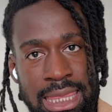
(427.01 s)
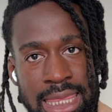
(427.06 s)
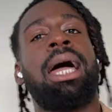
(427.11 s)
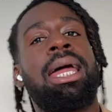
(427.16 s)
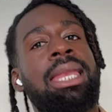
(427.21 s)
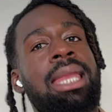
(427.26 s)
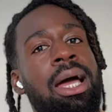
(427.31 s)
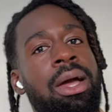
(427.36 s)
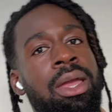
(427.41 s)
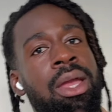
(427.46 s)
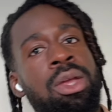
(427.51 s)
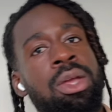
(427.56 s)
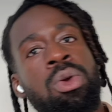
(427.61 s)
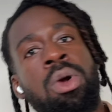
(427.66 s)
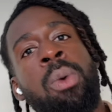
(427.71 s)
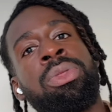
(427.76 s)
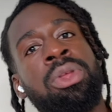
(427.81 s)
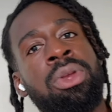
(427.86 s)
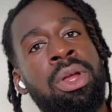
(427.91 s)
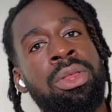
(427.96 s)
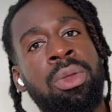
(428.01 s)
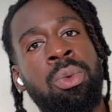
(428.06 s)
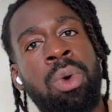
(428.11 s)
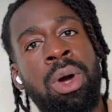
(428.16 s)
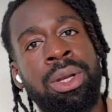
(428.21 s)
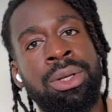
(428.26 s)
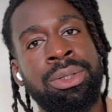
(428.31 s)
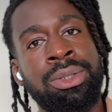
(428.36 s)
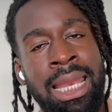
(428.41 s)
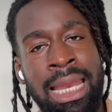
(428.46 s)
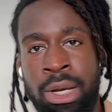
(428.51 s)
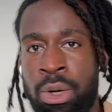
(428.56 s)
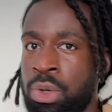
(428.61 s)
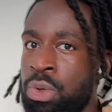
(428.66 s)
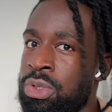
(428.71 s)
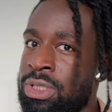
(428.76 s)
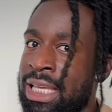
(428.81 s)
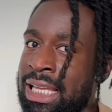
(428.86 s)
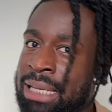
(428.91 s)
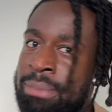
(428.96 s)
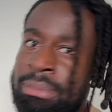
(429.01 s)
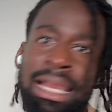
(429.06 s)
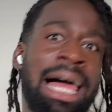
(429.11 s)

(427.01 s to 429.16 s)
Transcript: And now here you are with another one. And I know you tell him